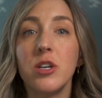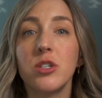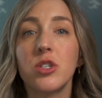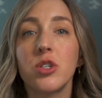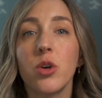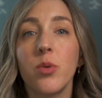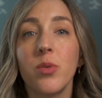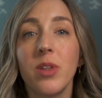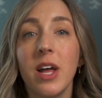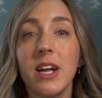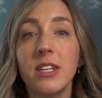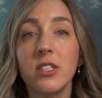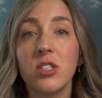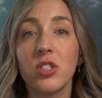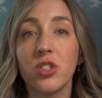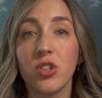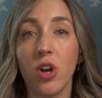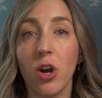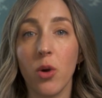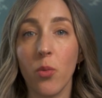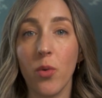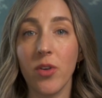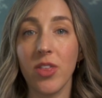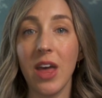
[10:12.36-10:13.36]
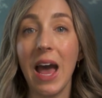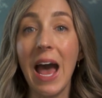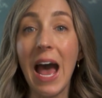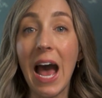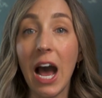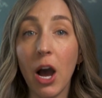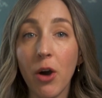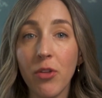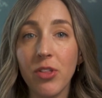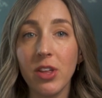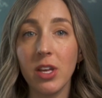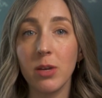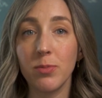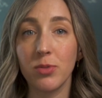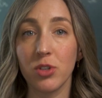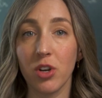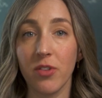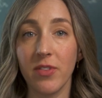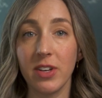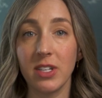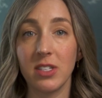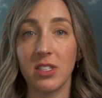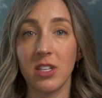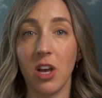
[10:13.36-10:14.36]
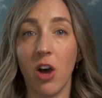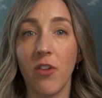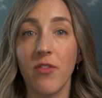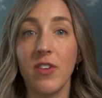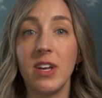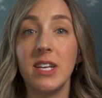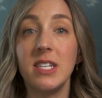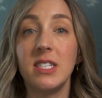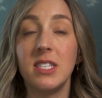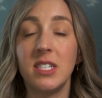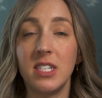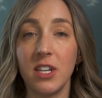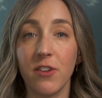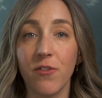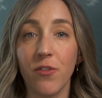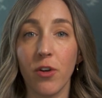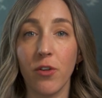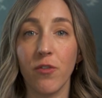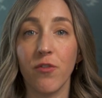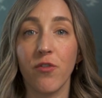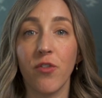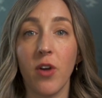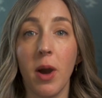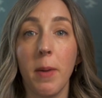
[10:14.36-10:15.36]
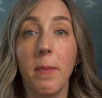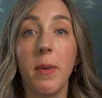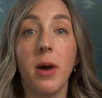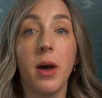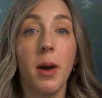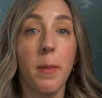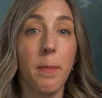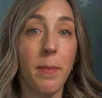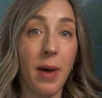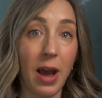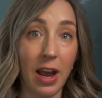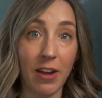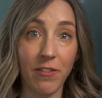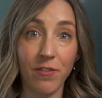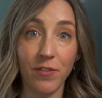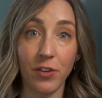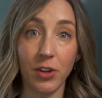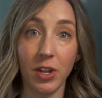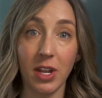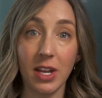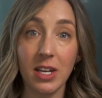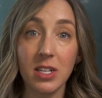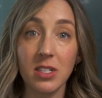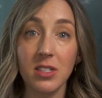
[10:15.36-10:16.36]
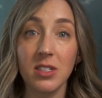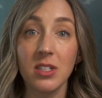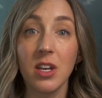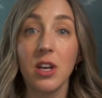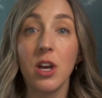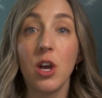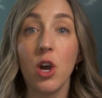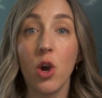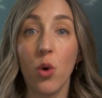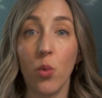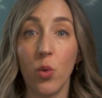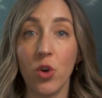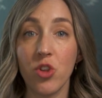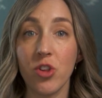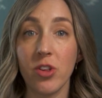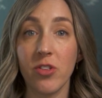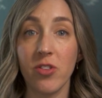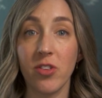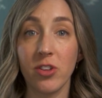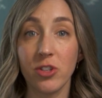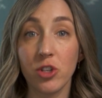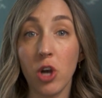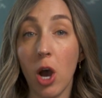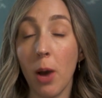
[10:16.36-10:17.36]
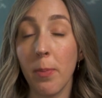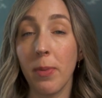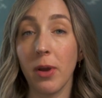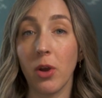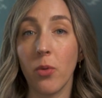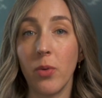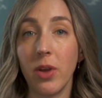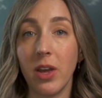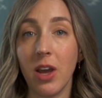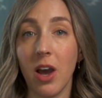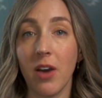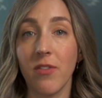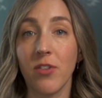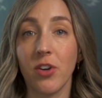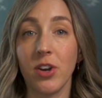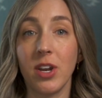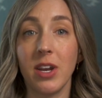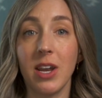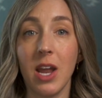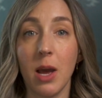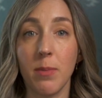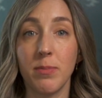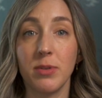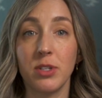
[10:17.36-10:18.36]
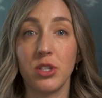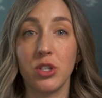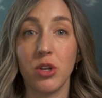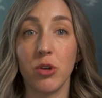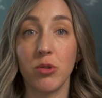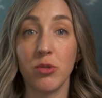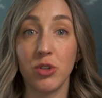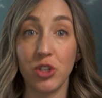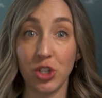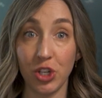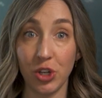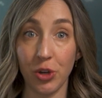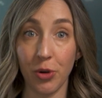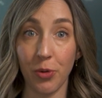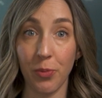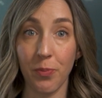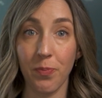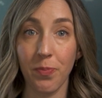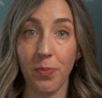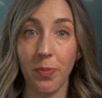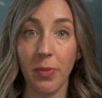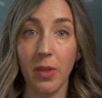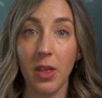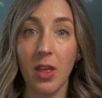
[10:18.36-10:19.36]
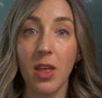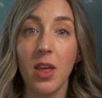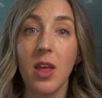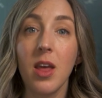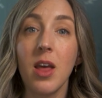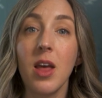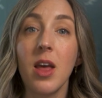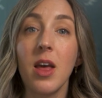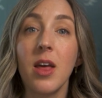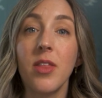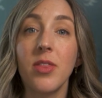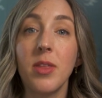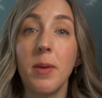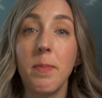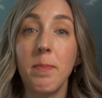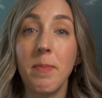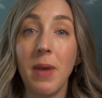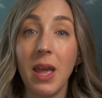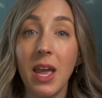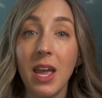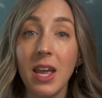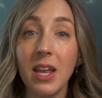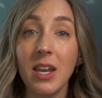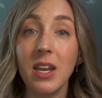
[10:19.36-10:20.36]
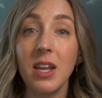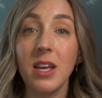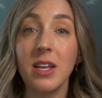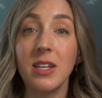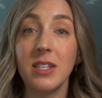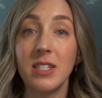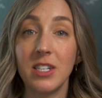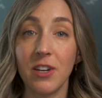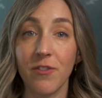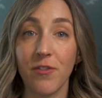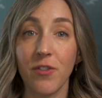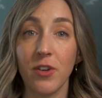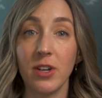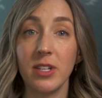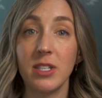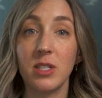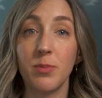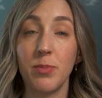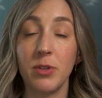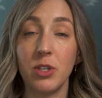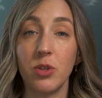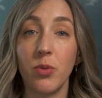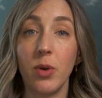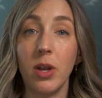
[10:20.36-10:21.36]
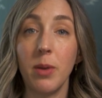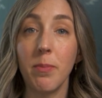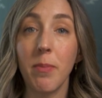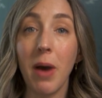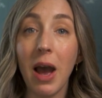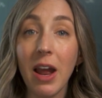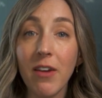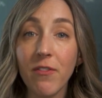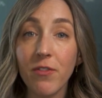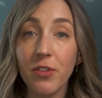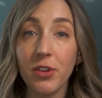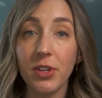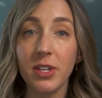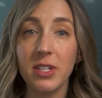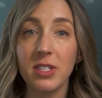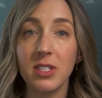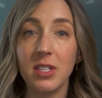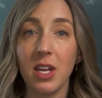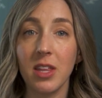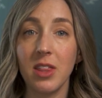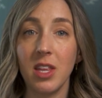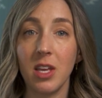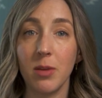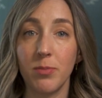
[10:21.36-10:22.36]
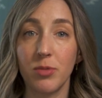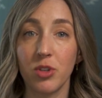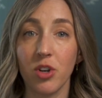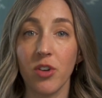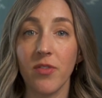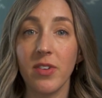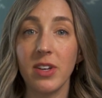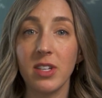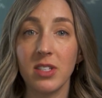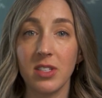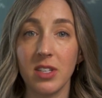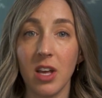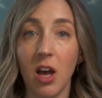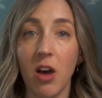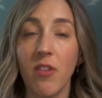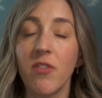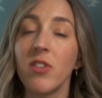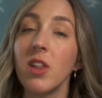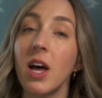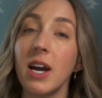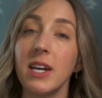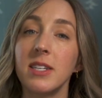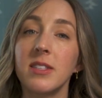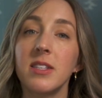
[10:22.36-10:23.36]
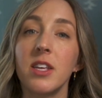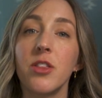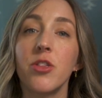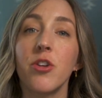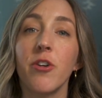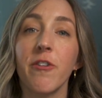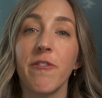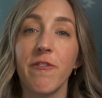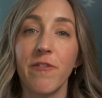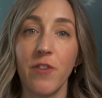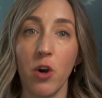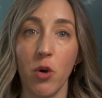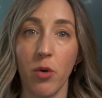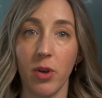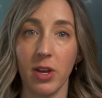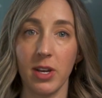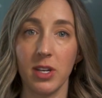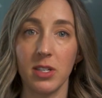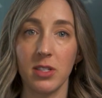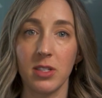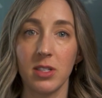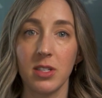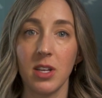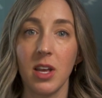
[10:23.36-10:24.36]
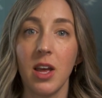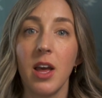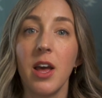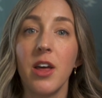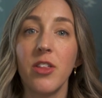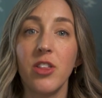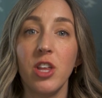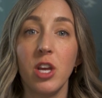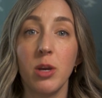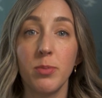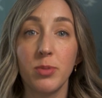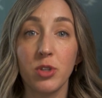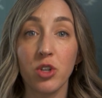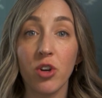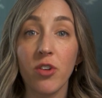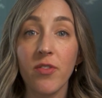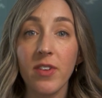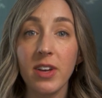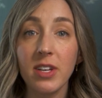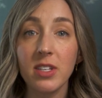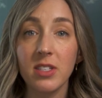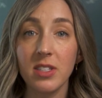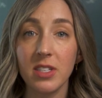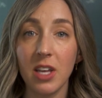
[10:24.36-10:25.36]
So let's start with how the observing self is different from mindfulness, which is the topic we covered in episode two. The main difference between mindfulness and the observing self lies in their focus. The observing